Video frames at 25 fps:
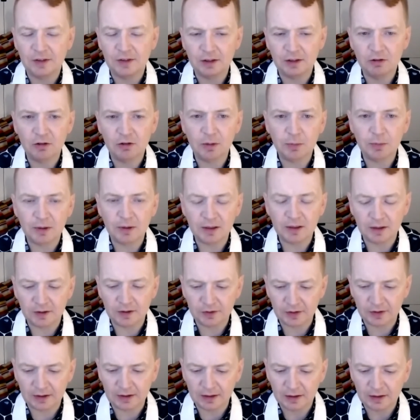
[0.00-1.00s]
He grew up
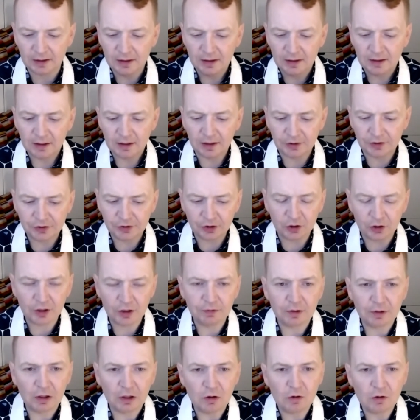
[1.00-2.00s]
as a son
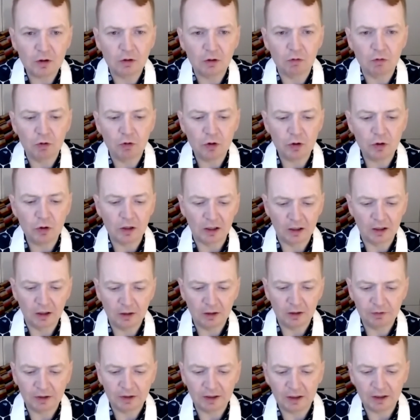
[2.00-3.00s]
of a local ruler
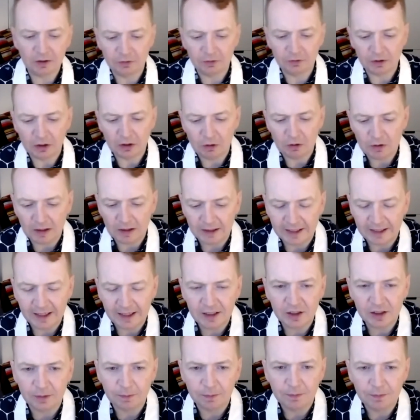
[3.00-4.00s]
of a local
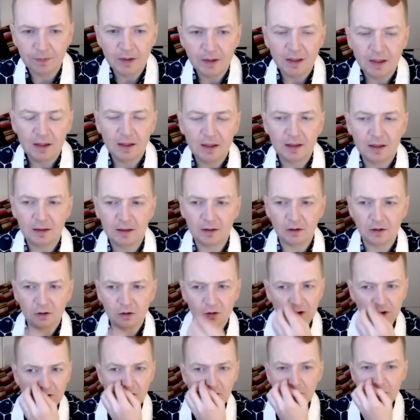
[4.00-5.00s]
kingdom
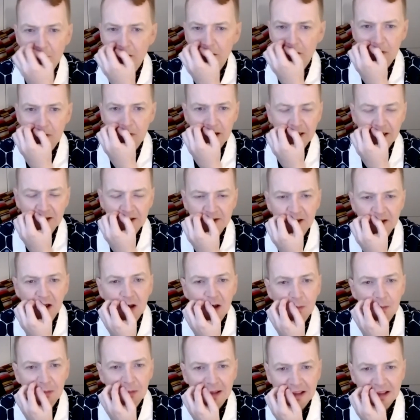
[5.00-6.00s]
or a republic. It's not
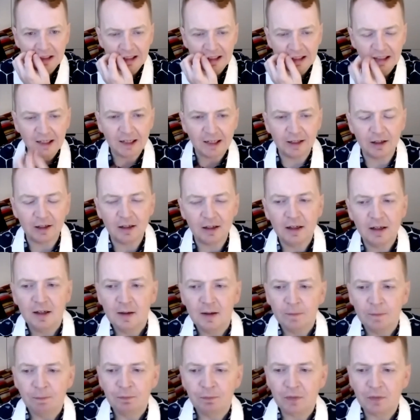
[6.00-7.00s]
completely clear,
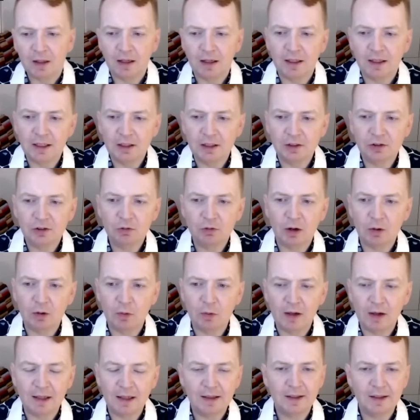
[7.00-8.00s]
and he was quite
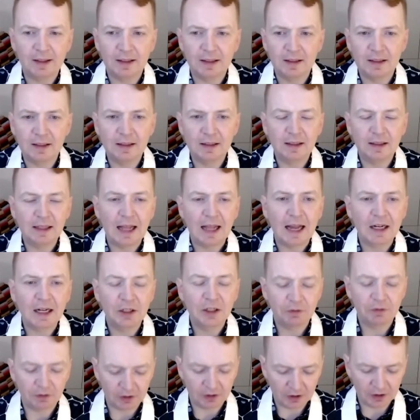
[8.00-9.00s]
wealthy and lacked
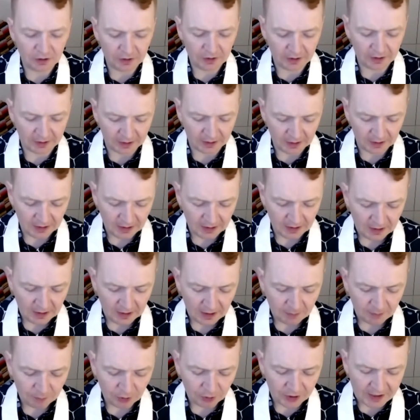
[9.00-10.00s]
for nothing.
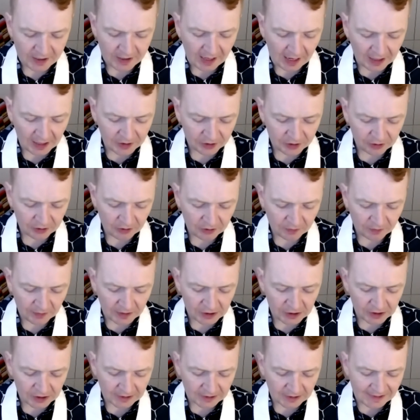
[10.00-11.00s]
But he had to
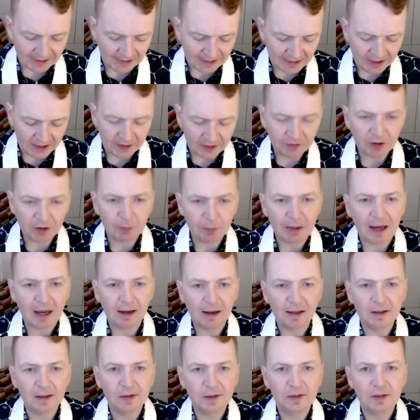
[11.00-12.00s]
eventually leave the
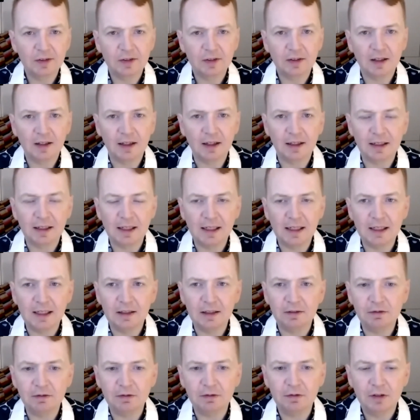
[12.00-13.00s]
palace and
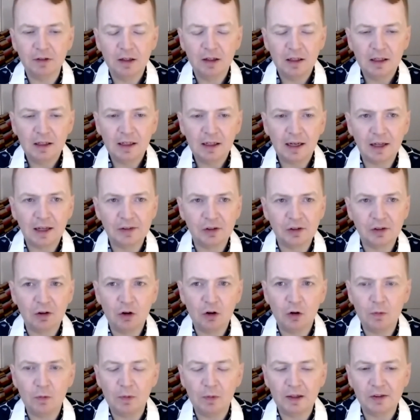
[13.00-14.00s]
live as a
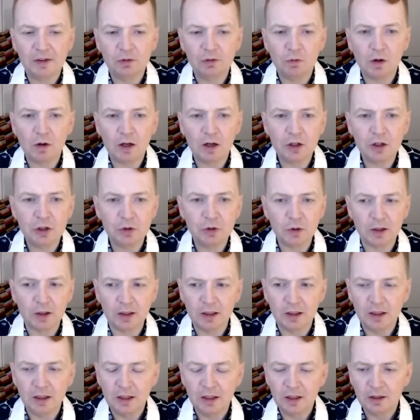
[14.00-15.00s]
homeless
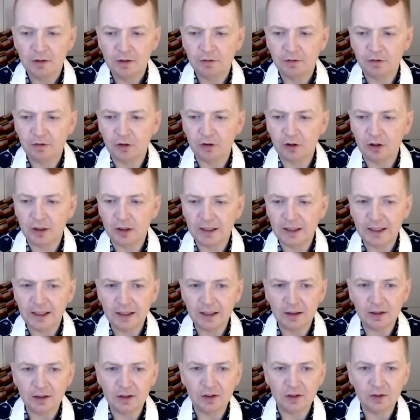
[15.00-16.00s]
wanderer for
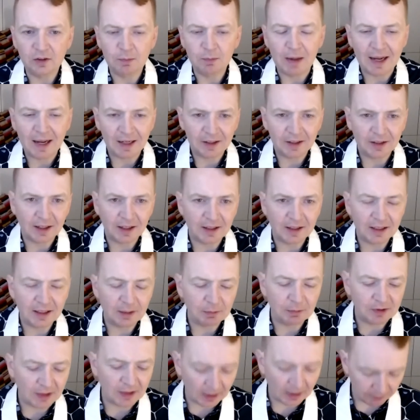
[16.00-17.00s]
years, meditating
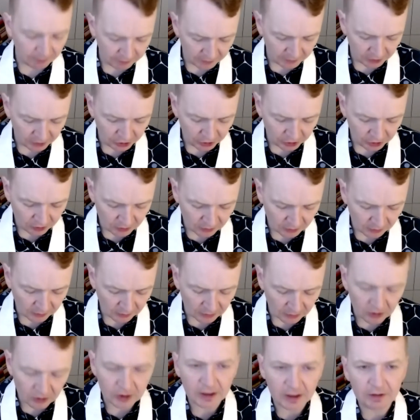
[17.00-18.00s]
himself in the jungle,
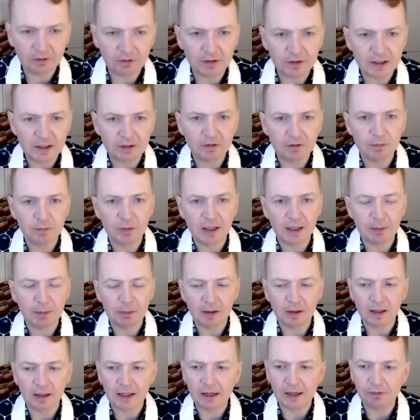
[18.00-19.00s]
learning from different
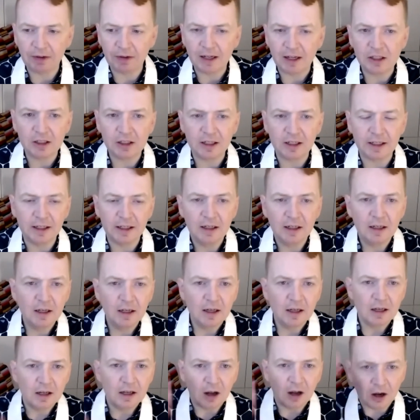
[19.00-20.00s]
people, and eventually
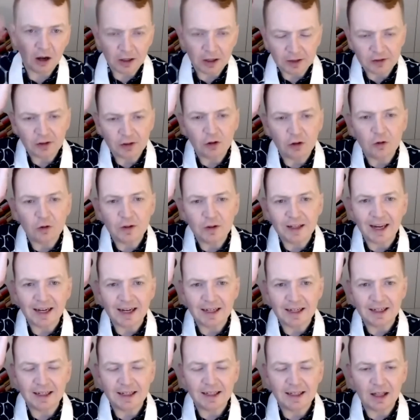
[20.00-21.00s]
on his own
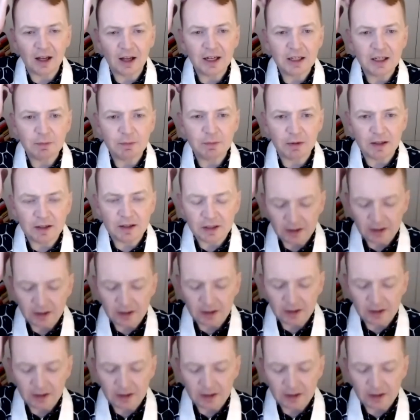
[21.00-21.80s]
gaining enlightenment.